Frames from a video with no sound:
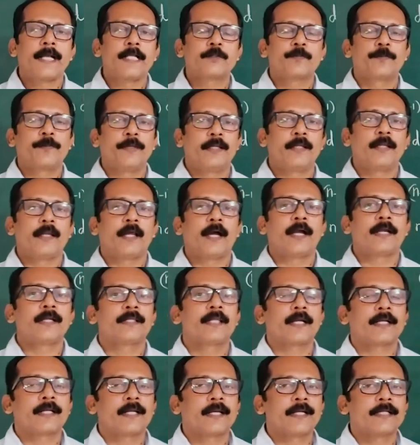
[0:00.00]
spin, and
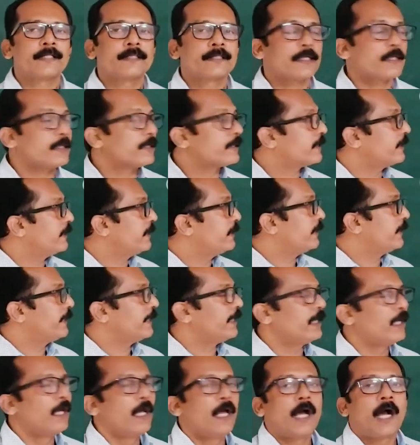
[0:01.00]
that results in
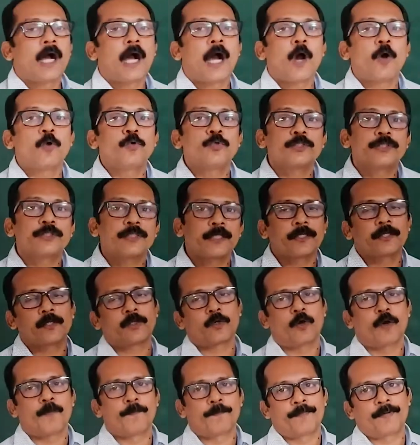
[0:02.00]
the outer
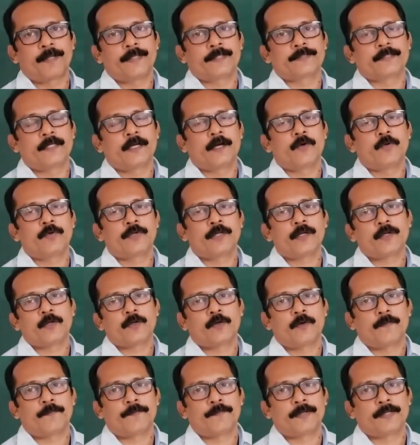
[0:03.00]
complex.
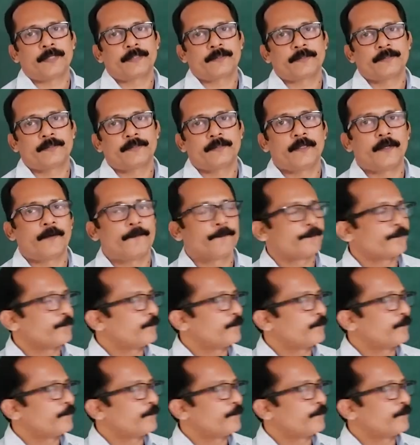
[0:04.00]
Now,